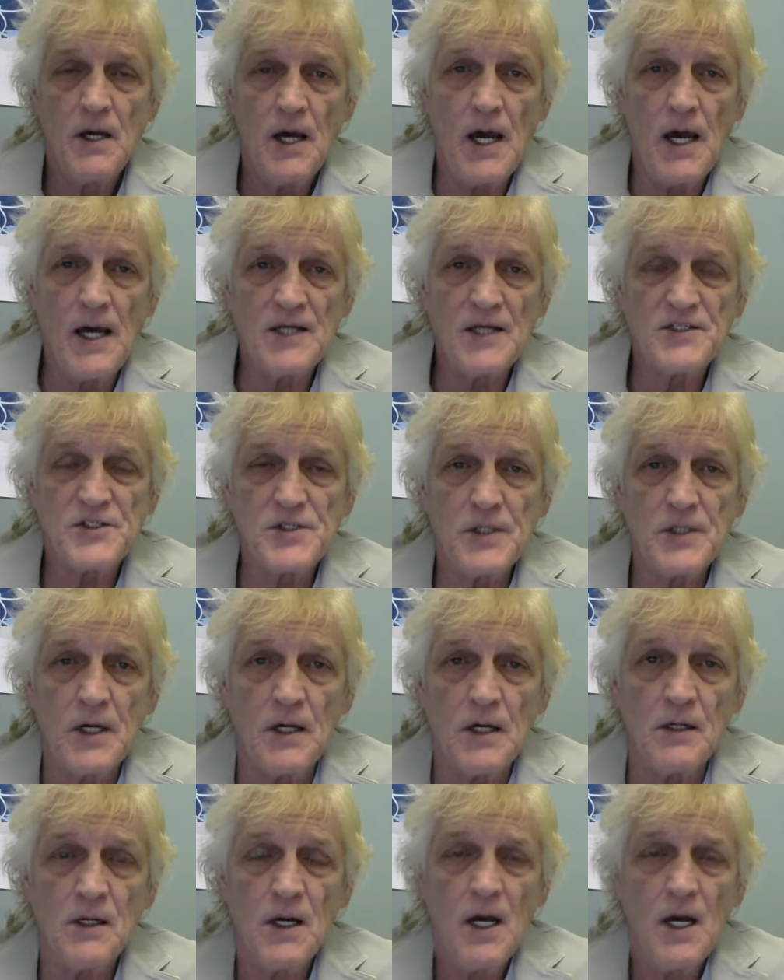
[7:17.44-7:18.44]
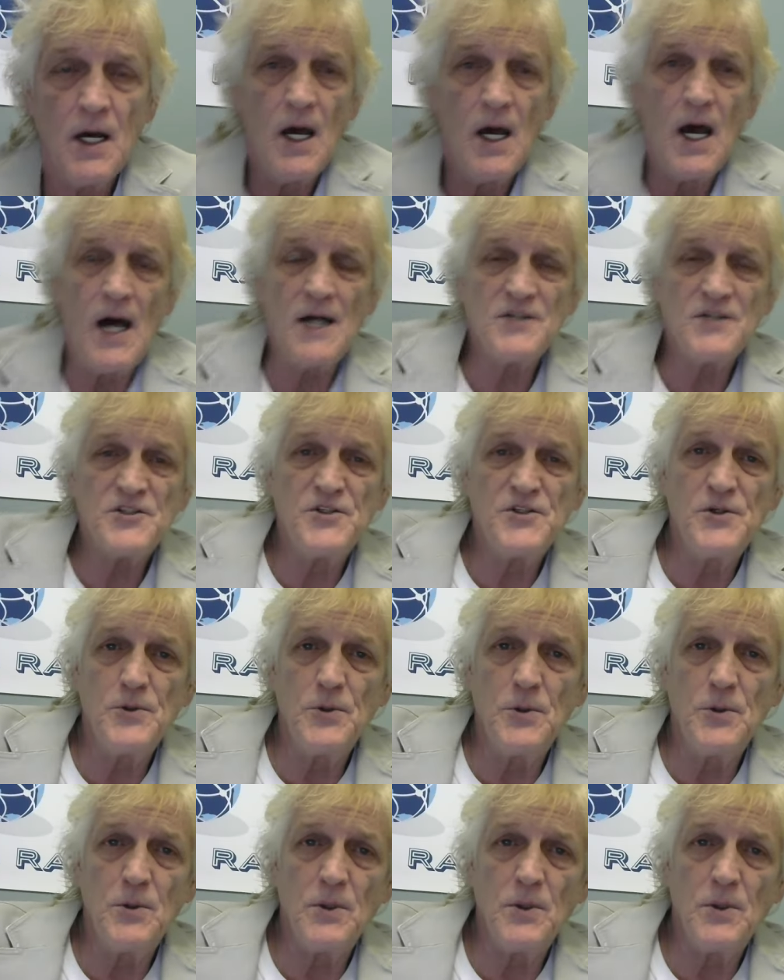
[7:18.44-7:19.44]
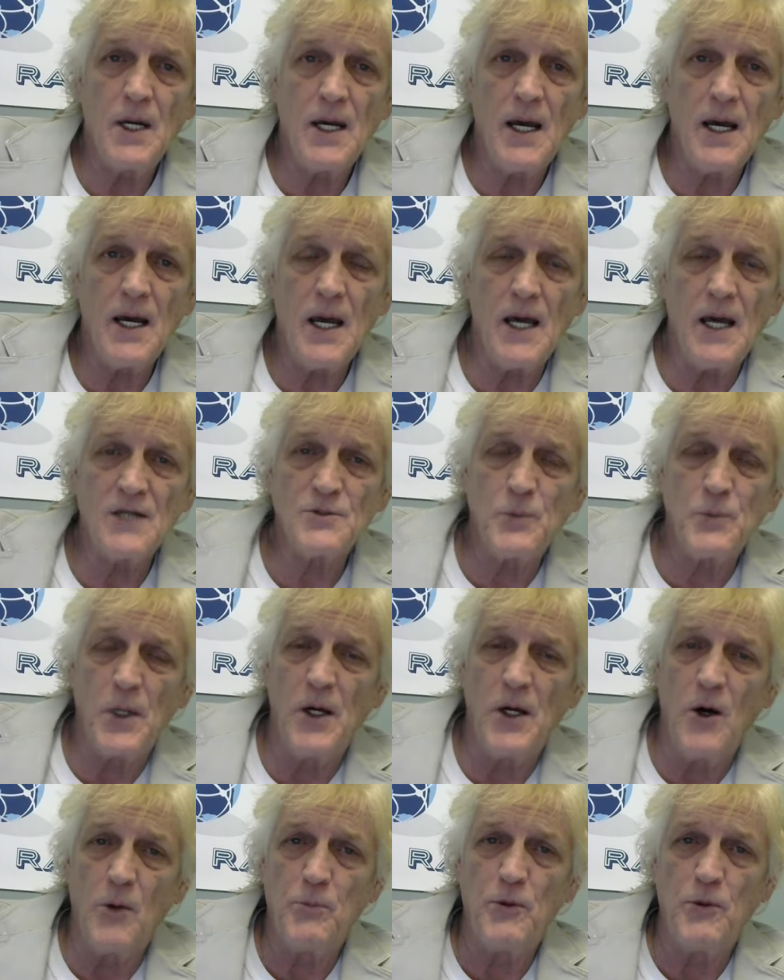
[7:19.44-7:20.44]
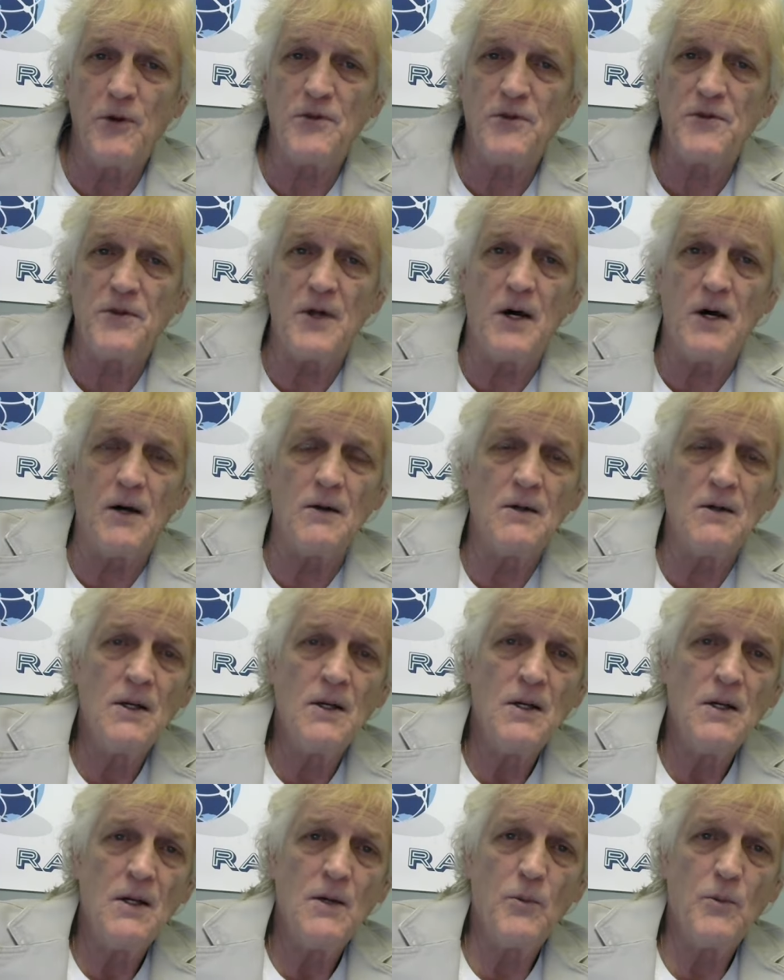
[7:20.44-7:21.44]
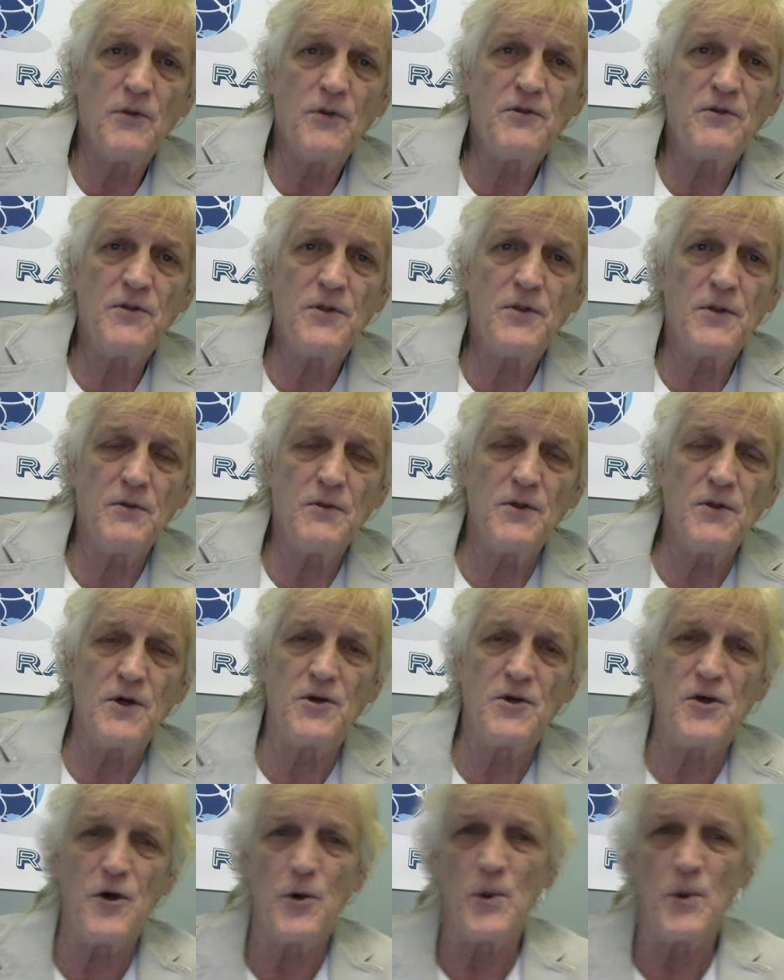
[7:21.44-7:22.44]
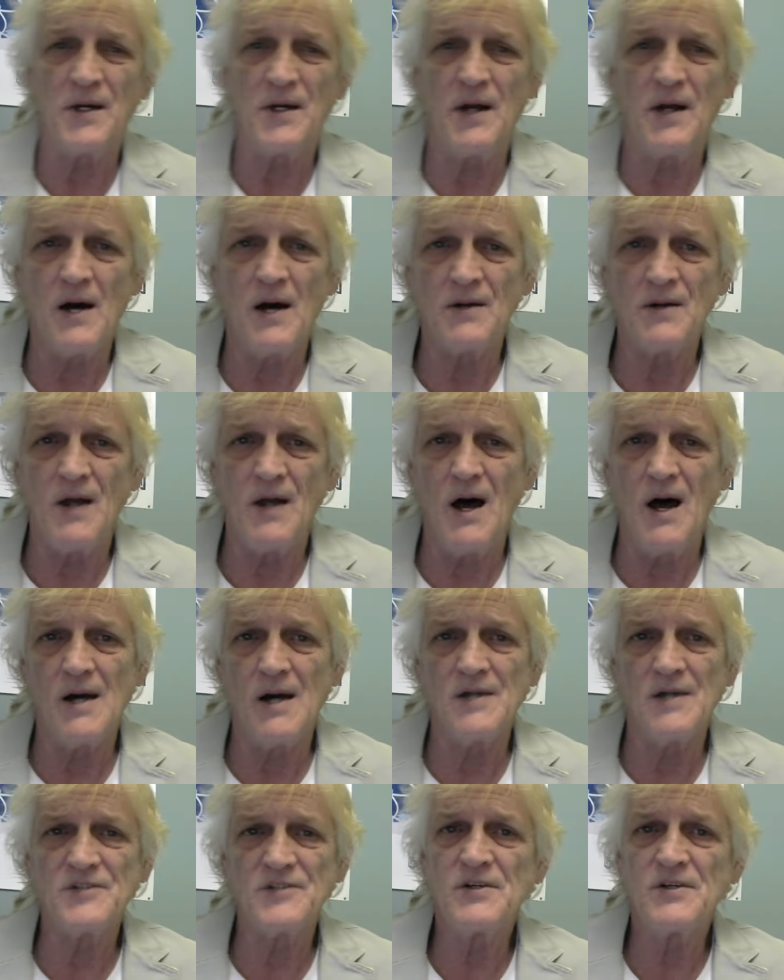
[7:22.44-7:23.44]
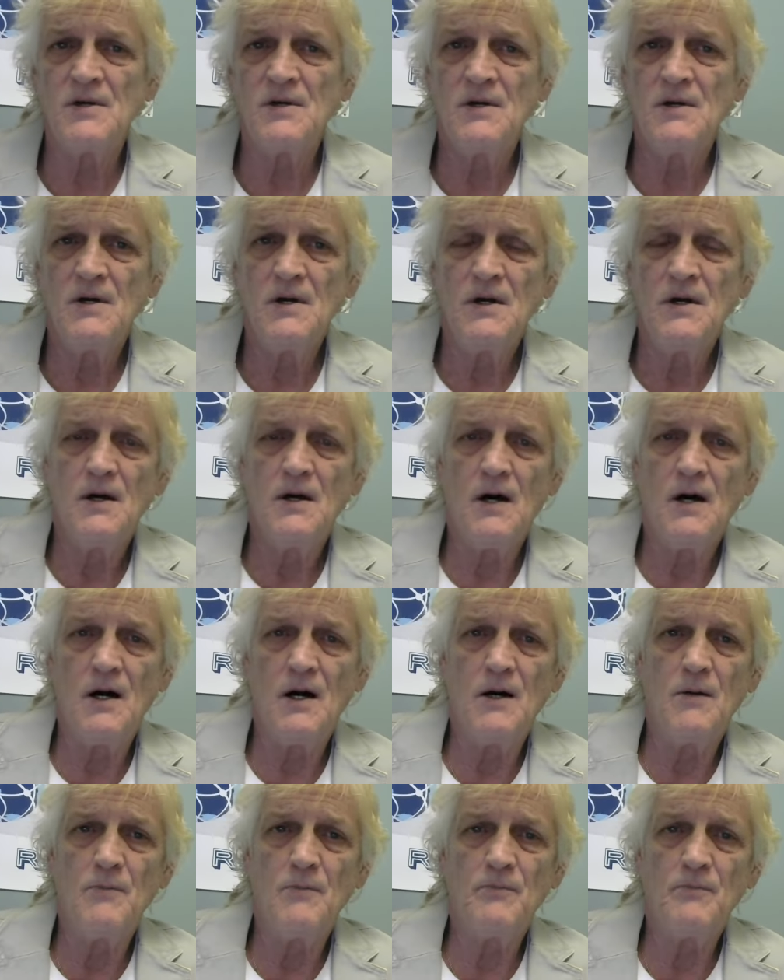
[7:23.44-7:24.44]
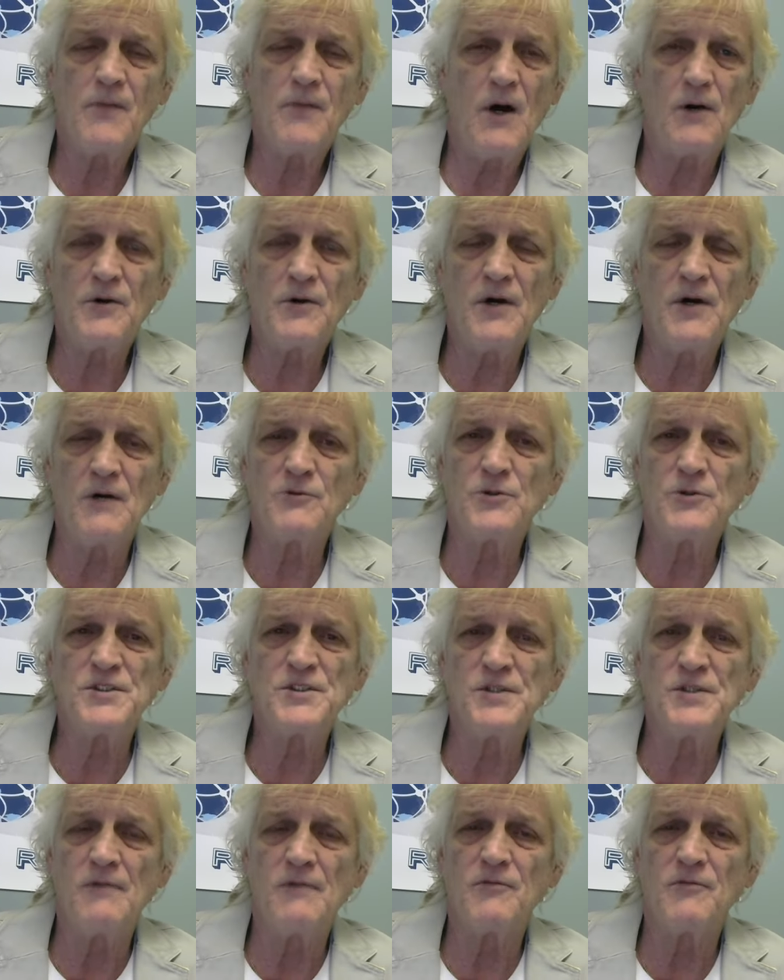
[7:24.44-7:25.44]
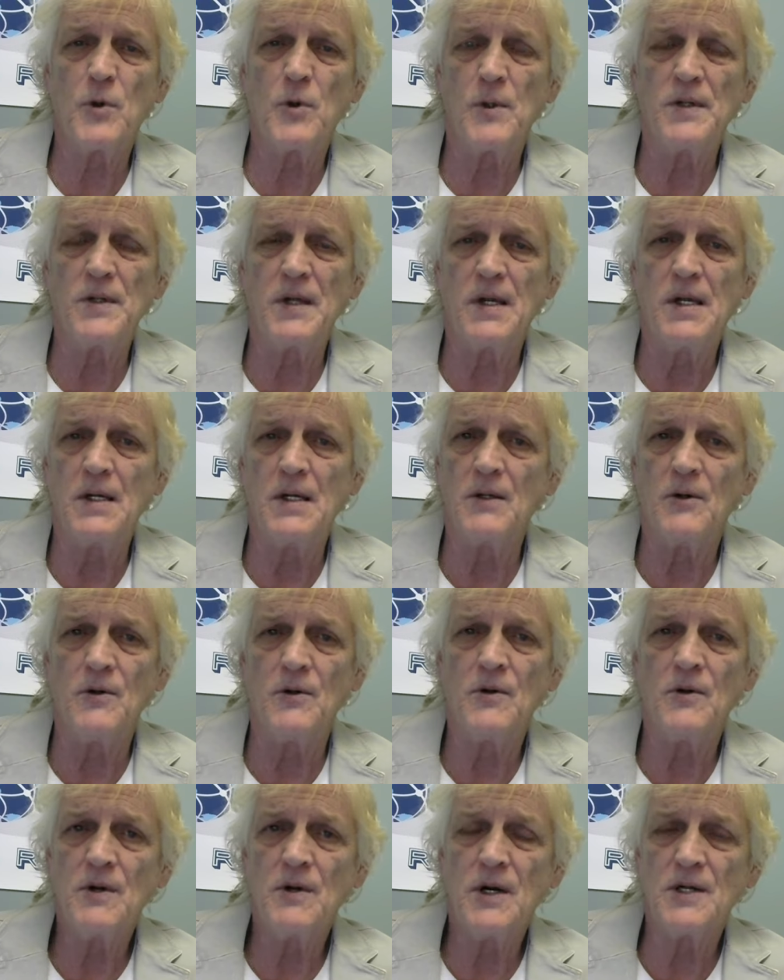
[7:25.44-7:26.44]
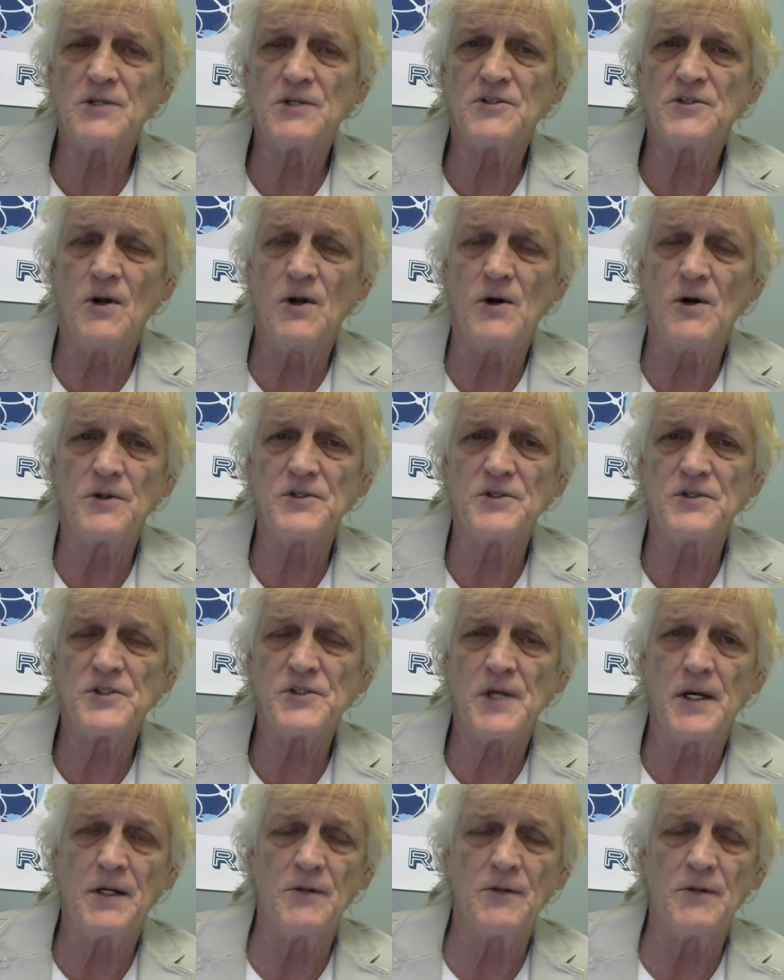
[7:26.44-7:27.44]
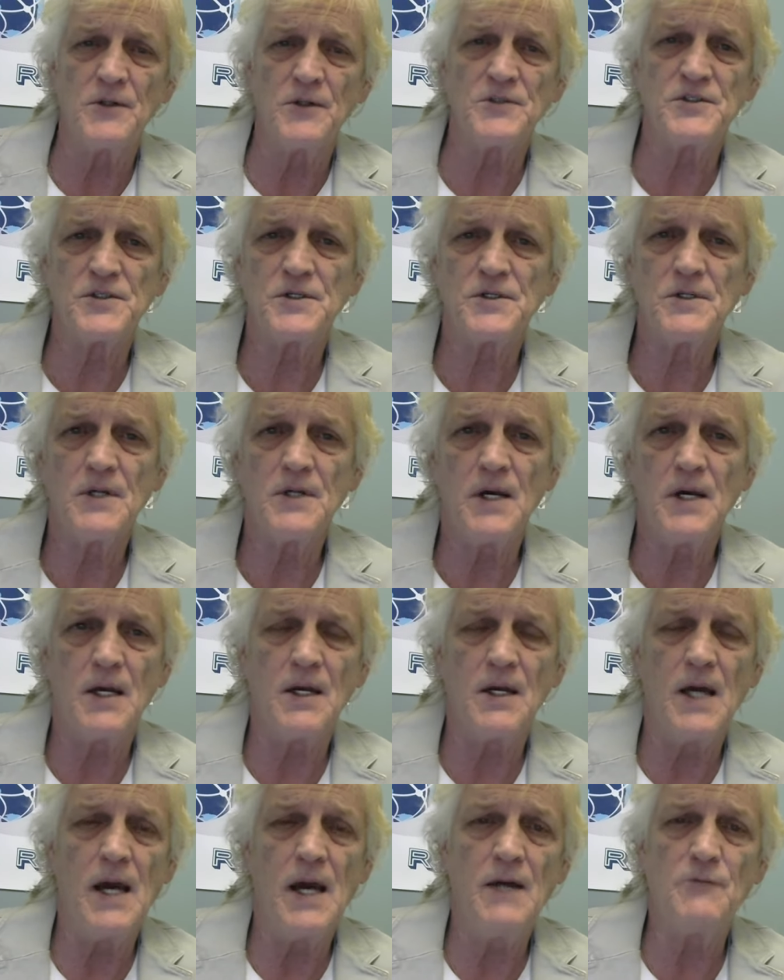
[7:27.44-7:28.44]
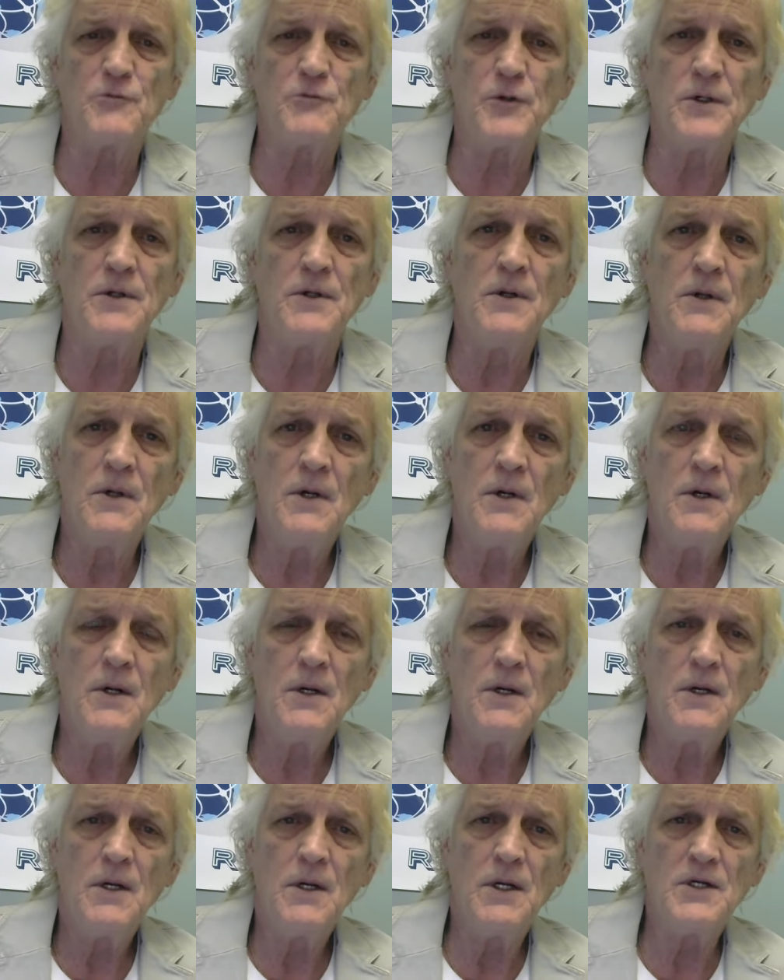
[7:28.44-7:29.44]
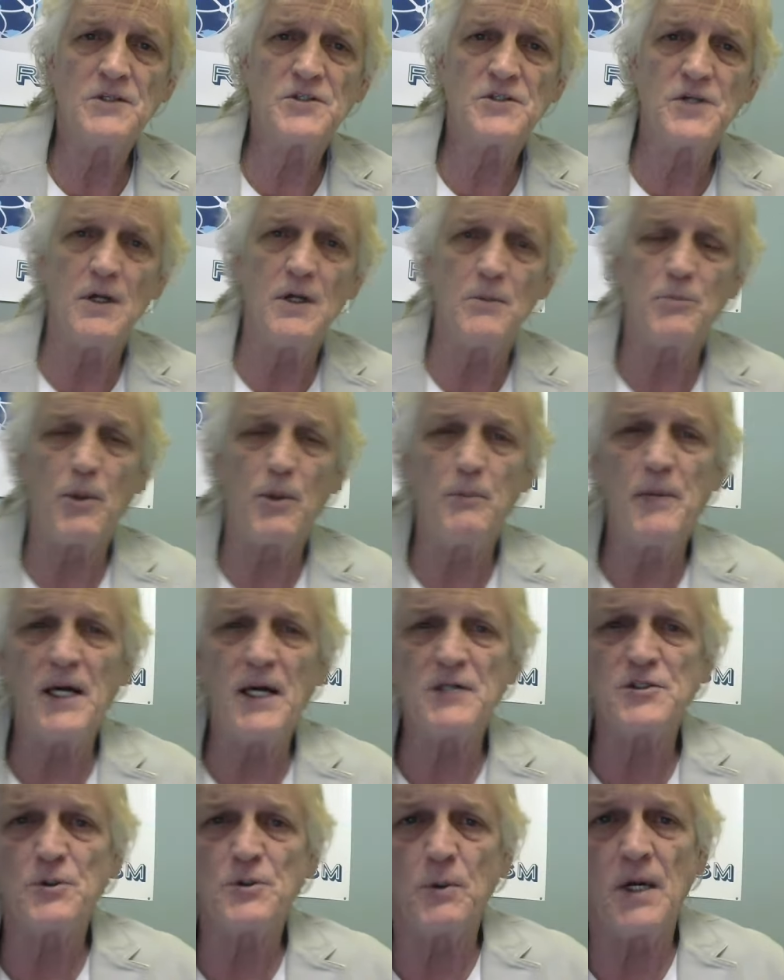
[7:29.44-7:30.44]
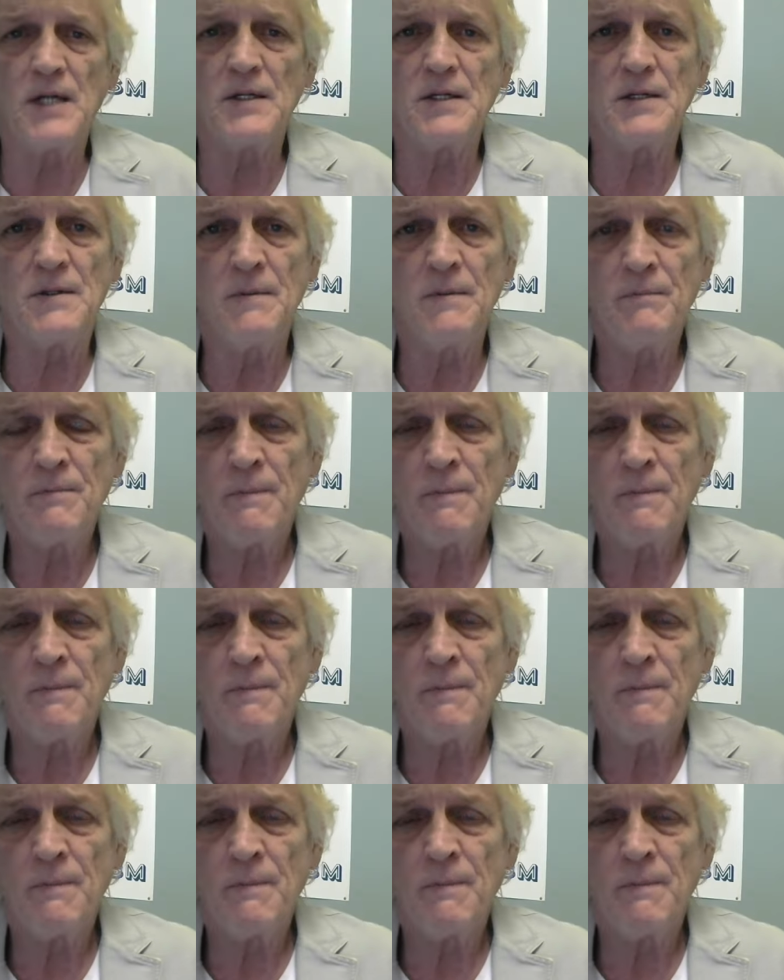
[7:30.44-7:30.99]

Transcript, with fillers: as uh, as do as we hope with uh, with the QAnon lies. Um, our country's never going to heal as long as ignorance and hatred is uh, perpetuated,